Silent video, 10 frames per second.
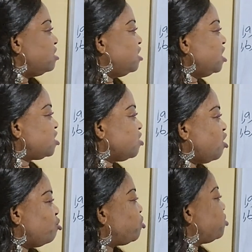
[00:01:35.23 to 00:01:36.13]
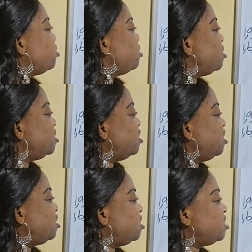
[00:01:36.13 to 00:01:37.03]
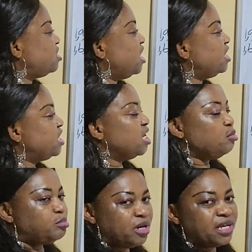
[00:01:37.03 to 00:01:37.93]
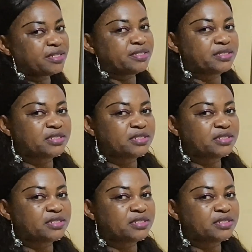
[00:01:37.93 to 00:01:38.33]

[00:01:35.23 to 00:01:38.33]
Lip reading: This cup, it is near the plate.